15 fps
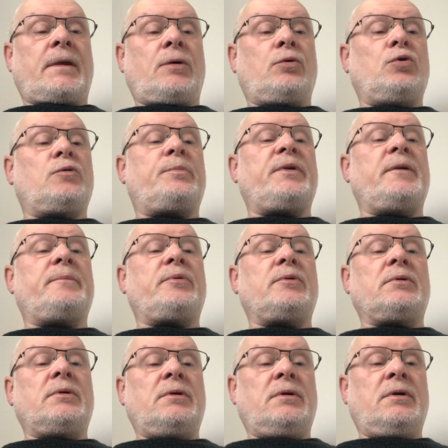Good
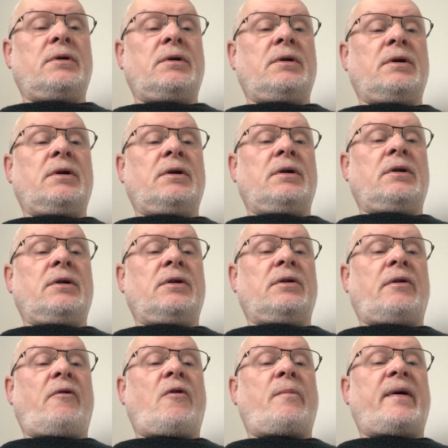people
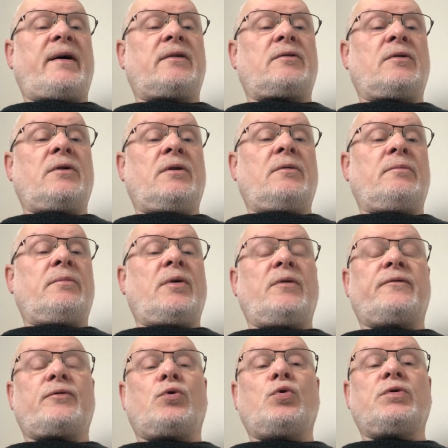know about
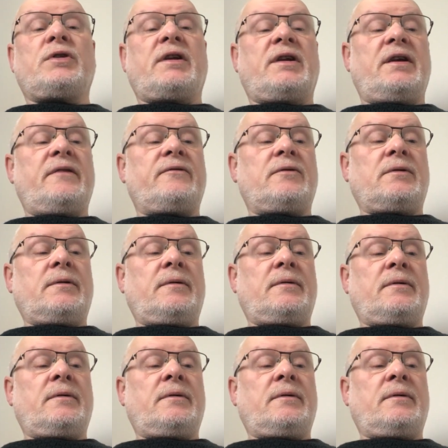both good and evil.